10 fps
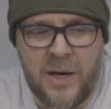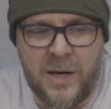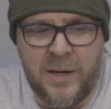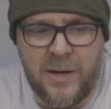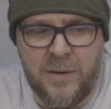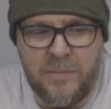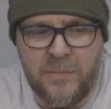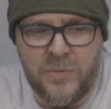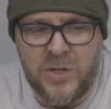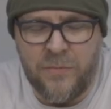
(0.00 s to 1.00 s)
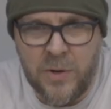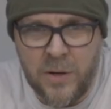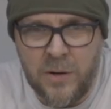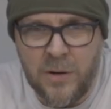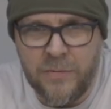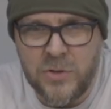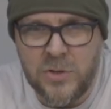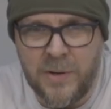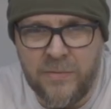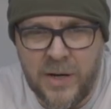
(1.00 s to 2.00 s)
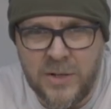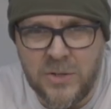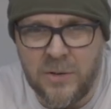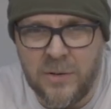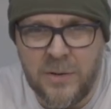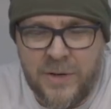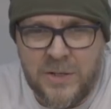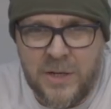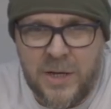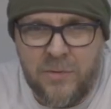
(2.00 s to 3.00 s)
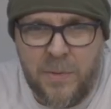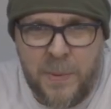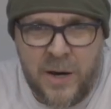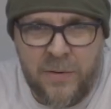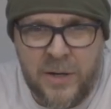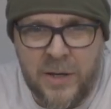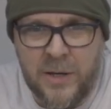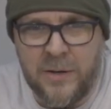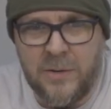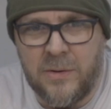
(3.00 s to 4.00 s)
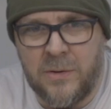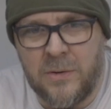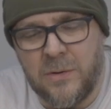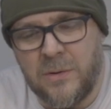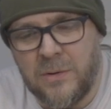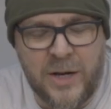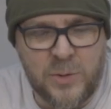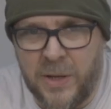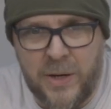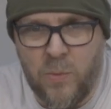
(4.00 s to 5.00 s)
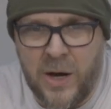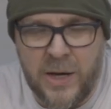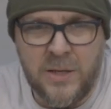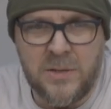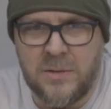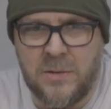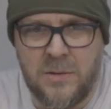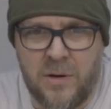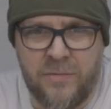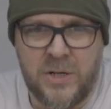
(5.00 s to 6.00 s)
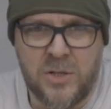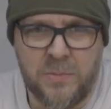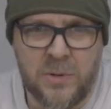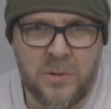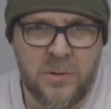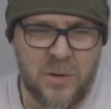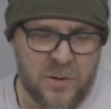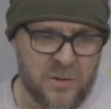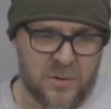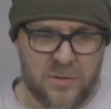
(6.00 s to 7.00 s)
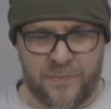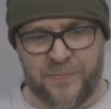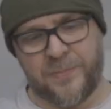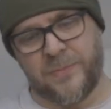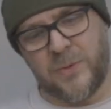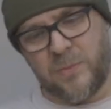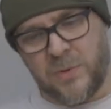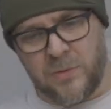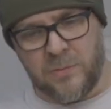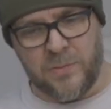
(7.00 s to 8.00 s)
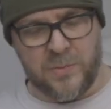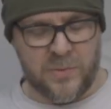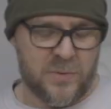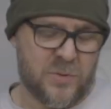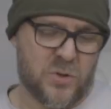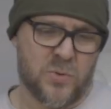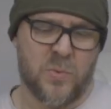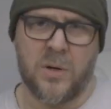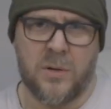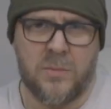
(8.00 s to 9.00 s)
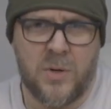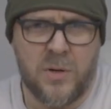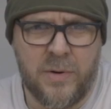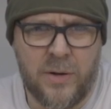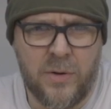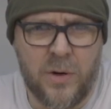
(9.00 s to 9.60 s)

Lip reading: if we can offer some advice on fixing it, repairing it, or explain why it's not feasible, or we'll just work around the